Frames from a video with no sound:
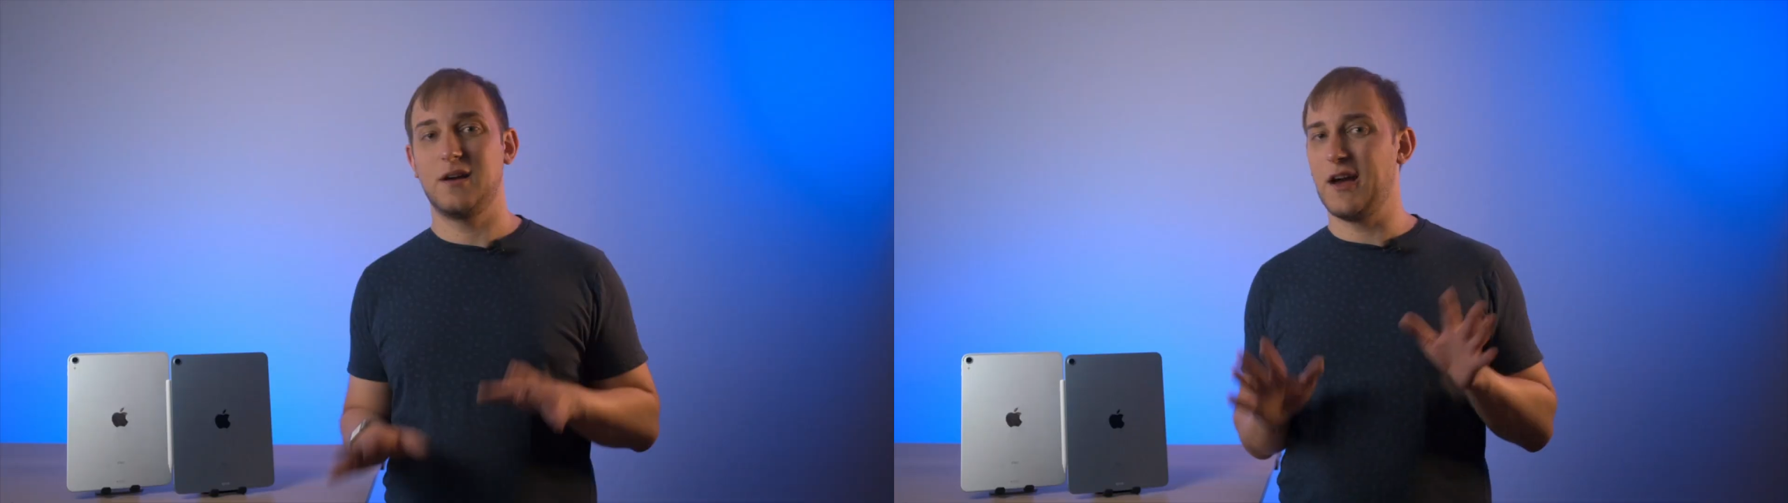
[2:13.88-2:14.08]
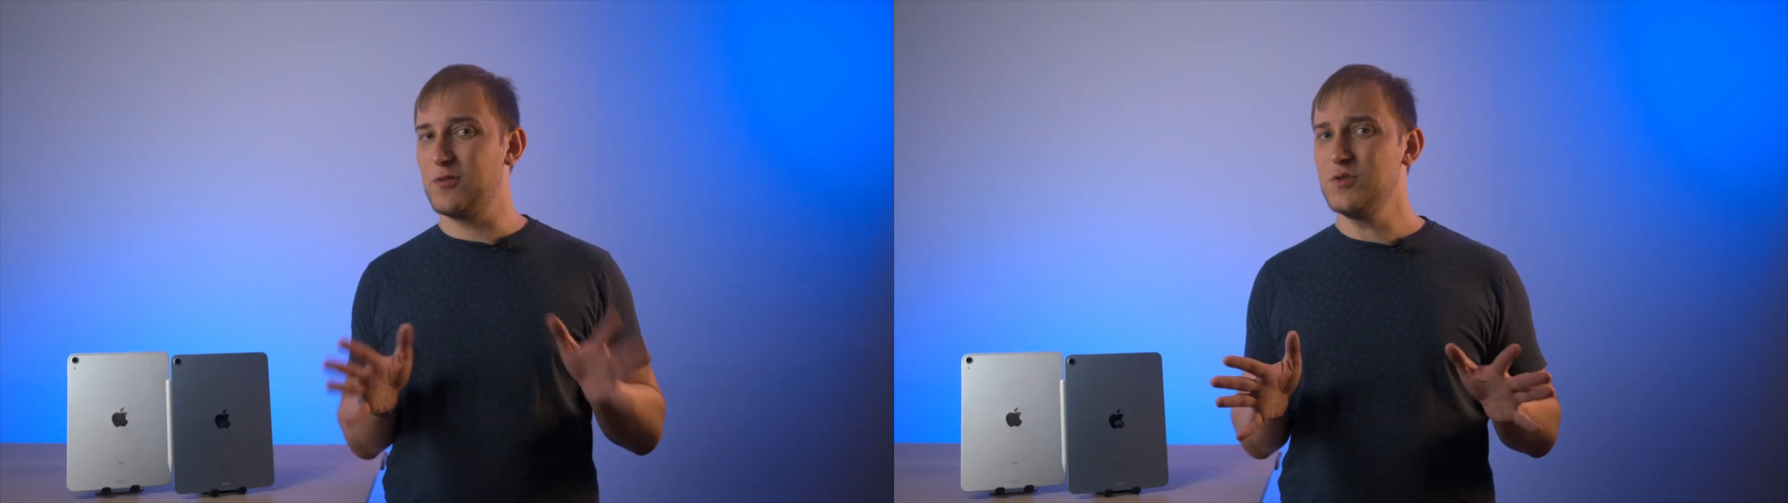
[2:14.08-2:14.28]

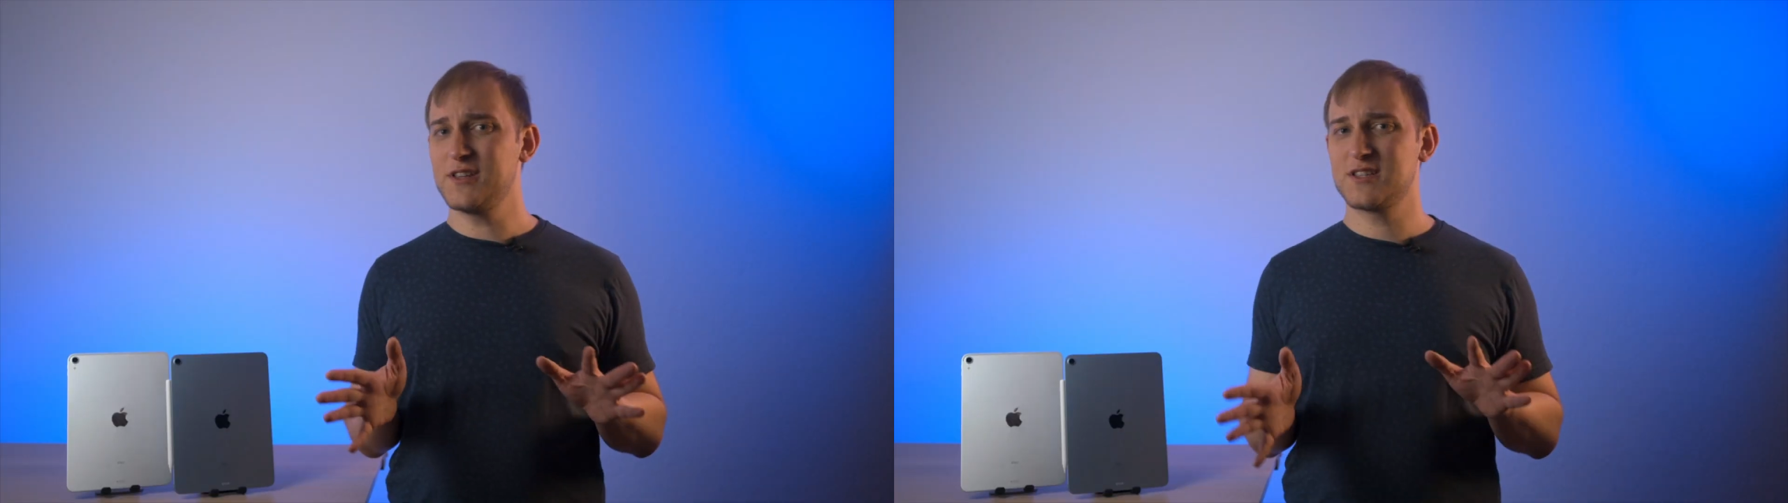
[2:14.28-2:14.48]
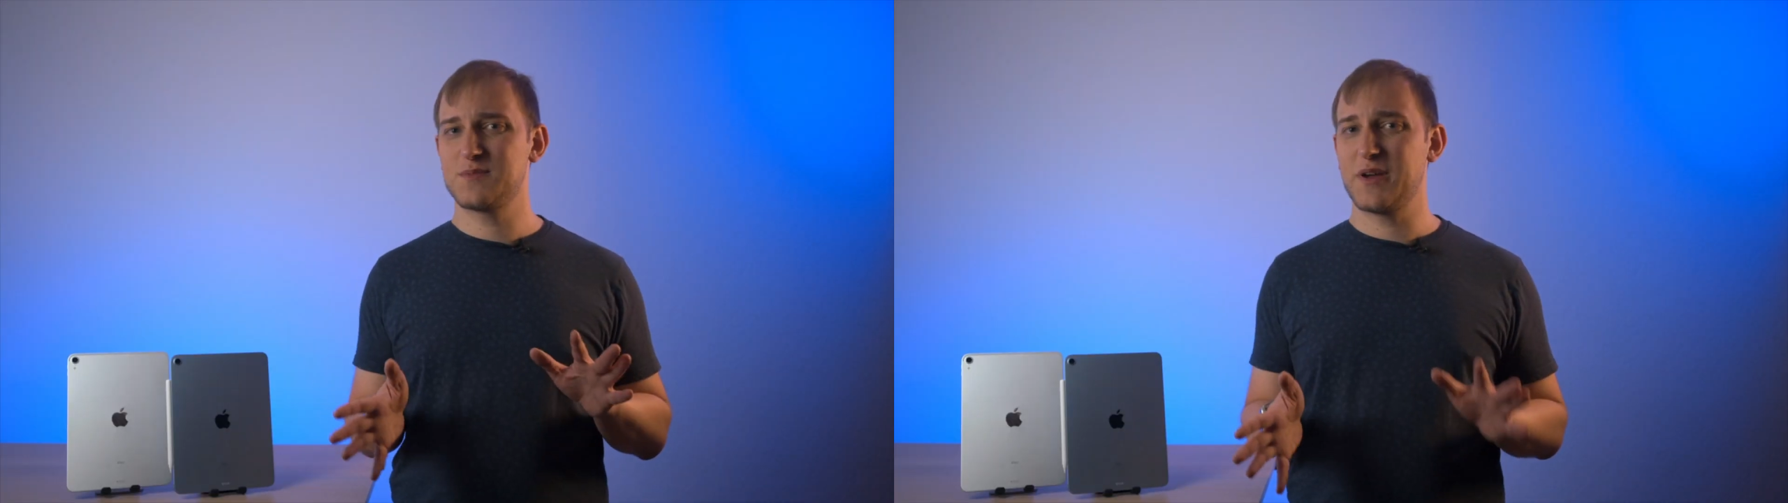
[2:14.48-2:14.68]
I
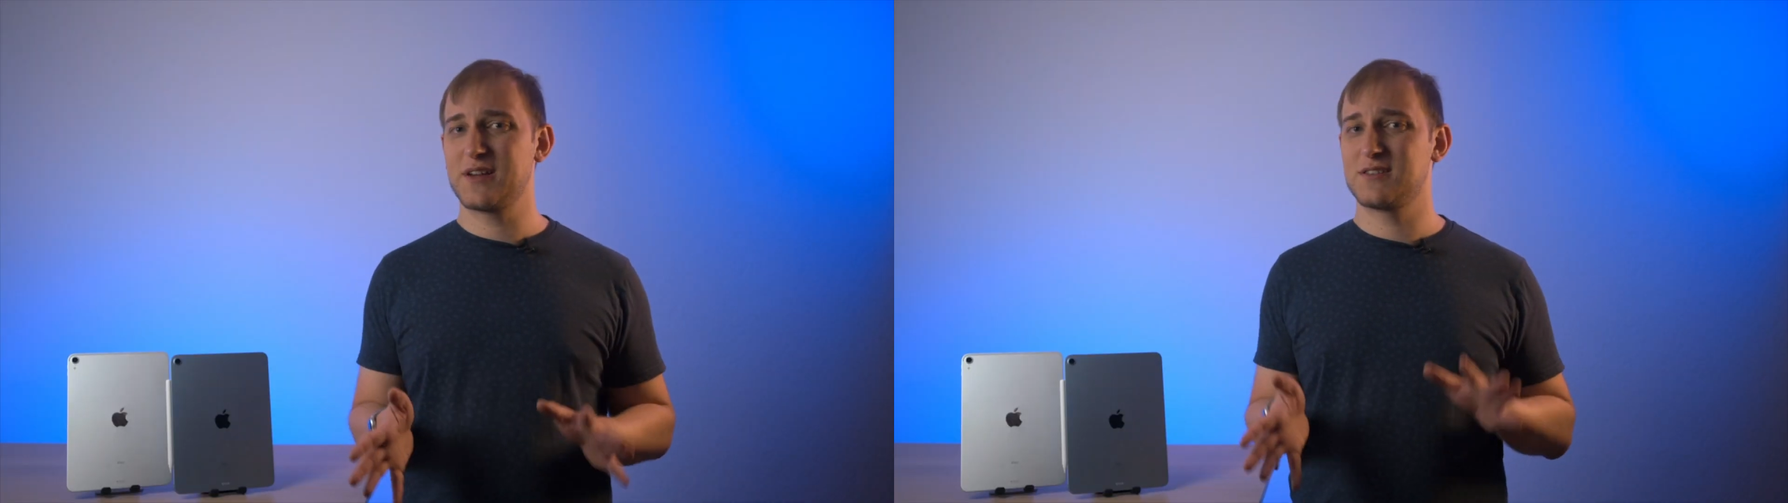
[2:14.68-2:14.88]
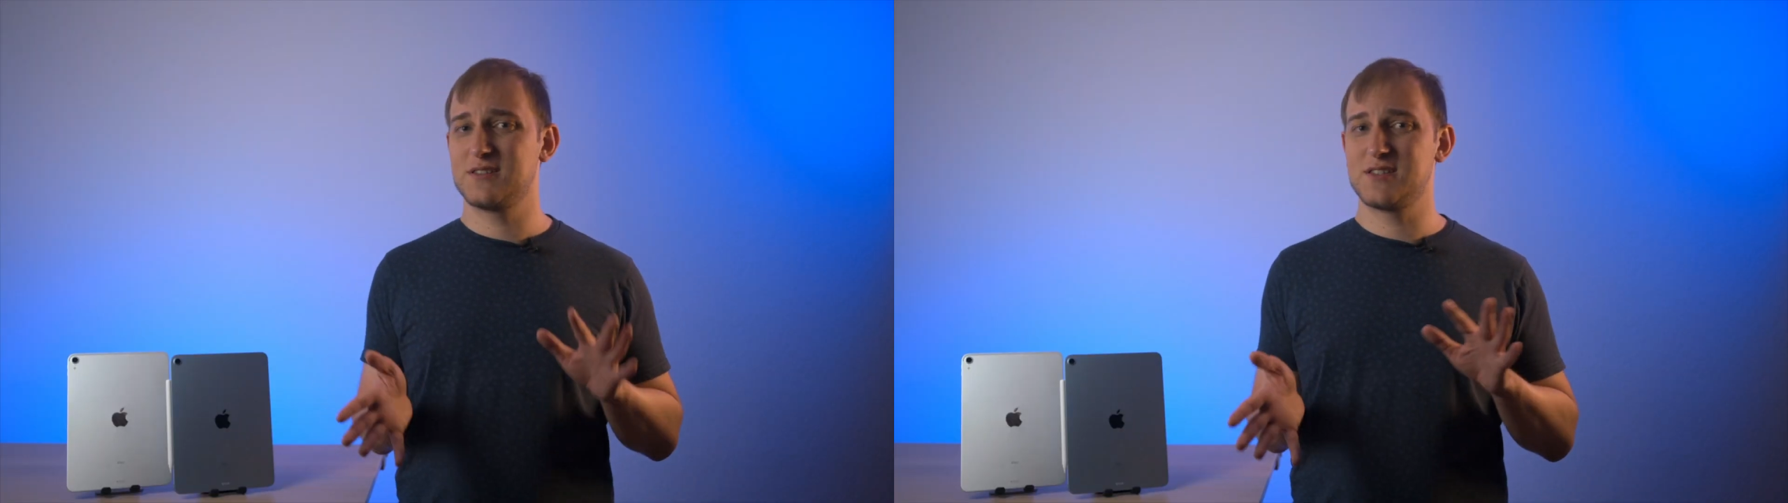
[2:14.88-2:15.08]
wouldn't
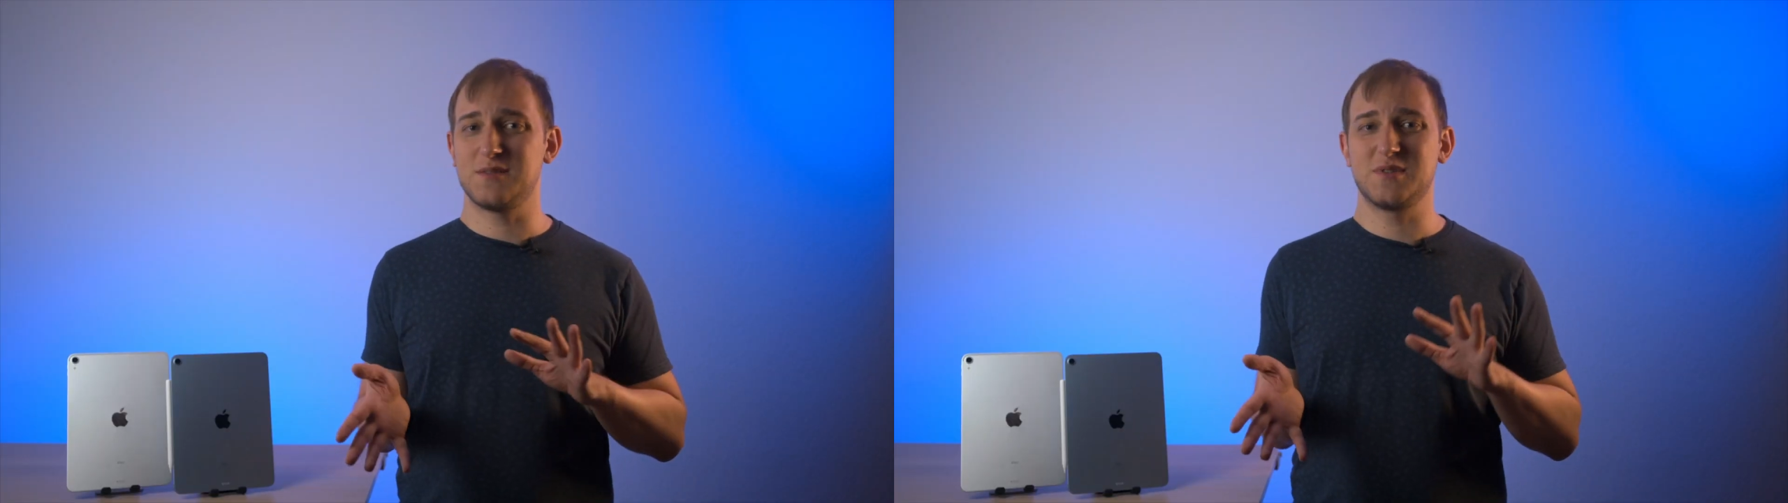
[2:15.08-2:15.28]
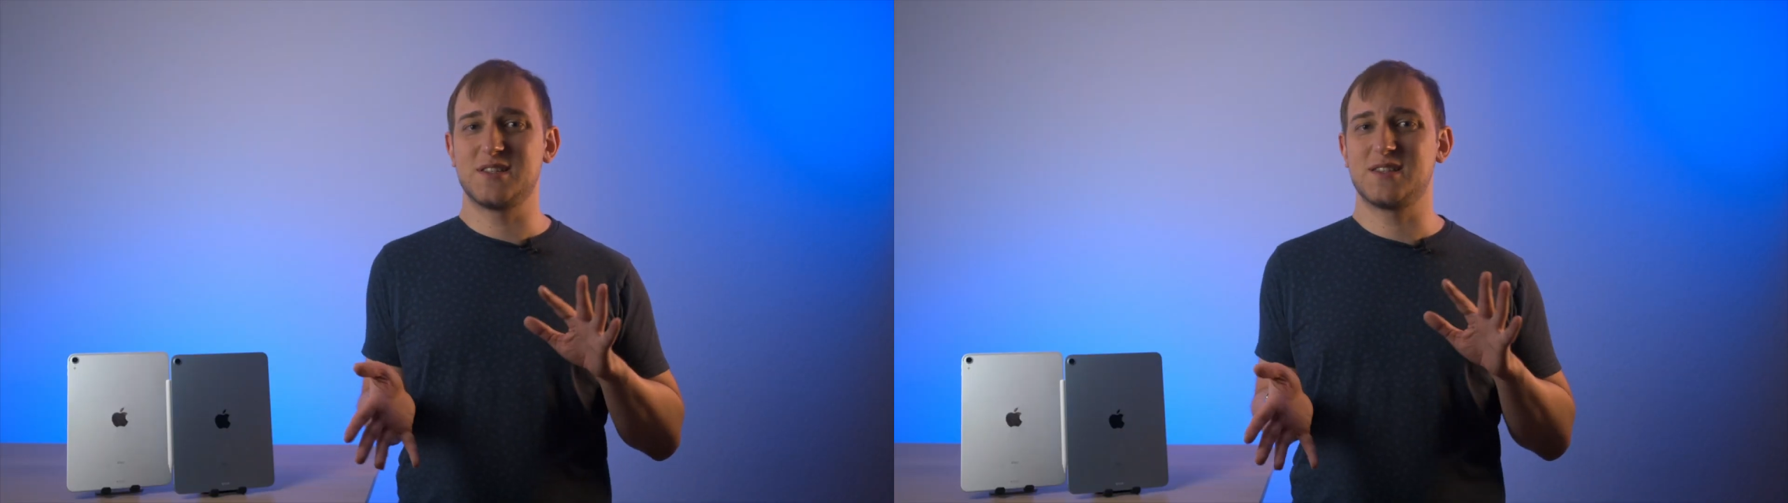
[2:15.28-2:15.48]
expect
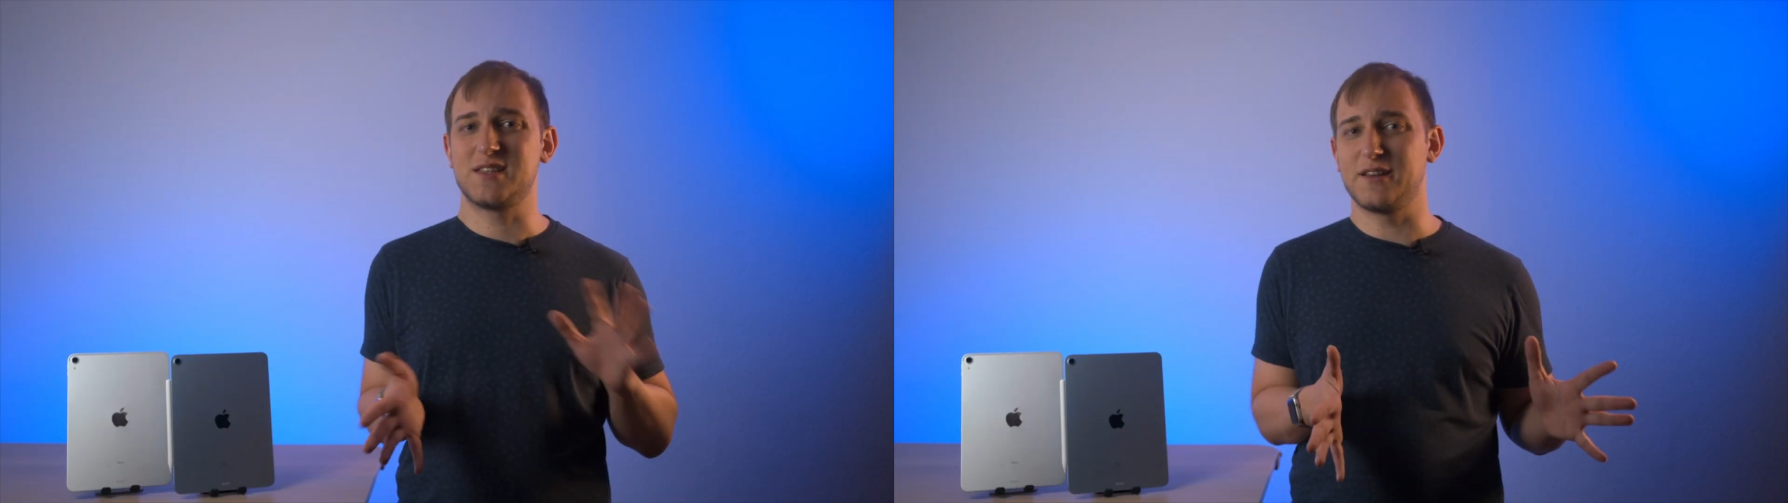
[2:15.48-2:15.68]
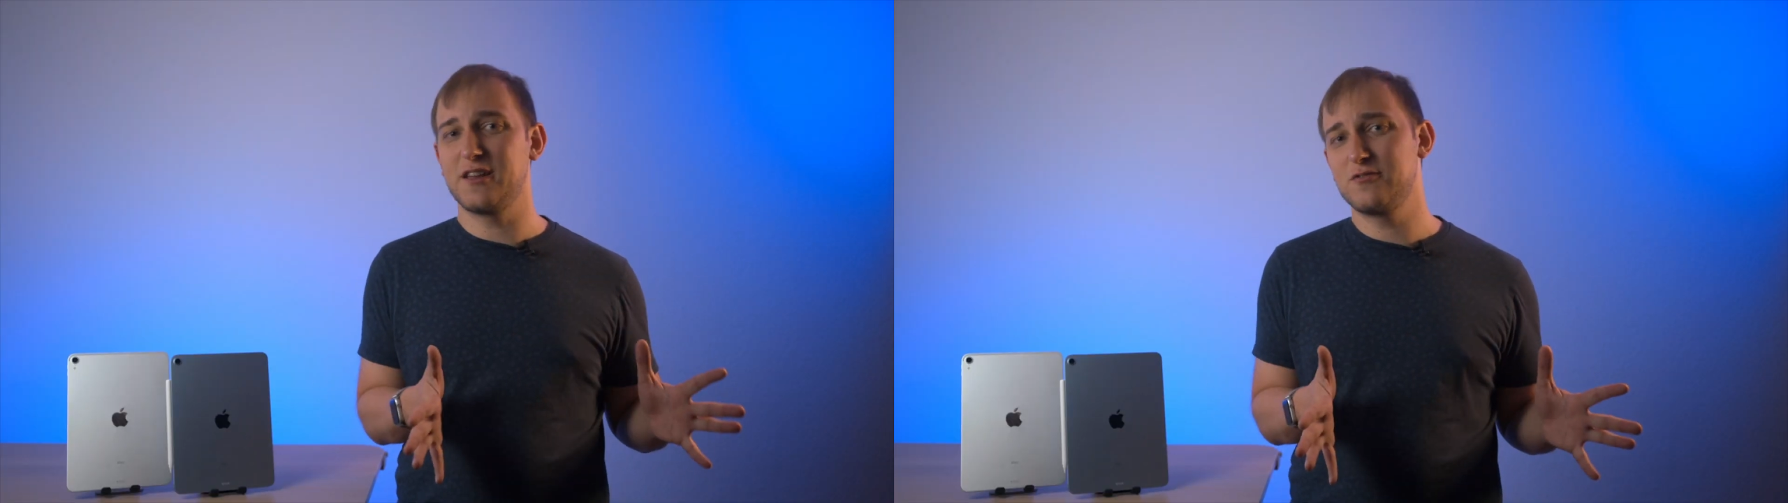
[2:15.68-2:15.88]
some
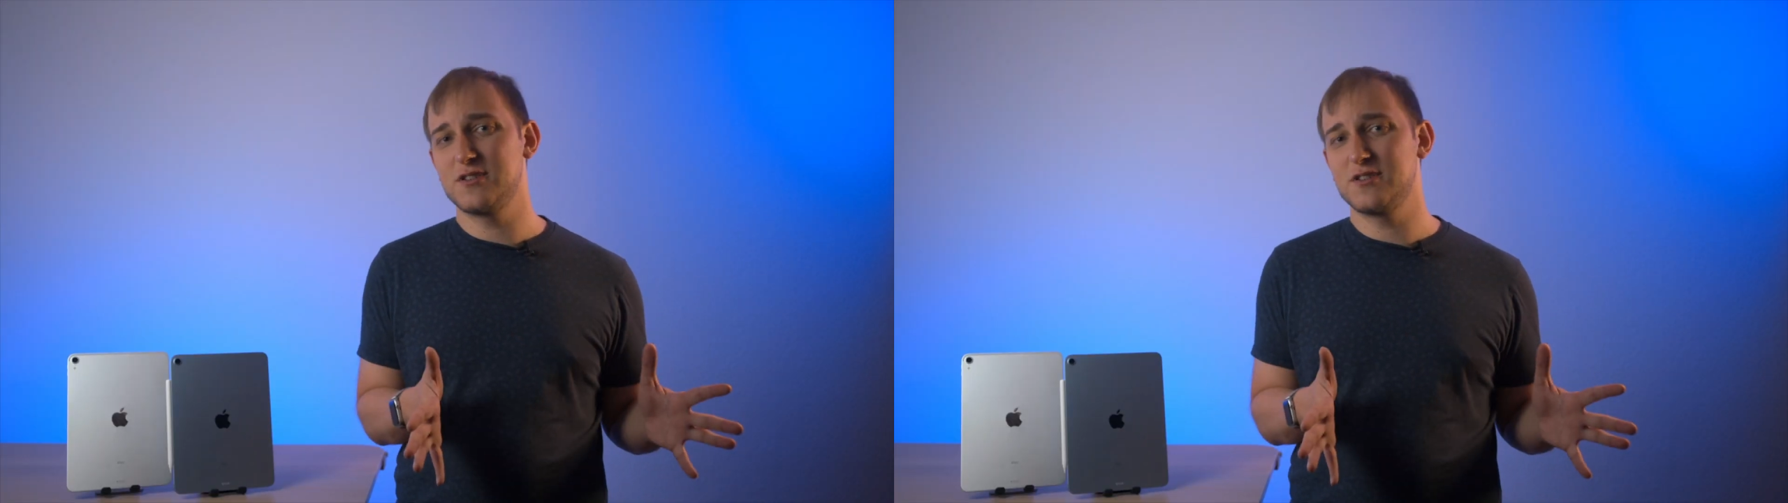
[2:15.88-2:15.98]
stunning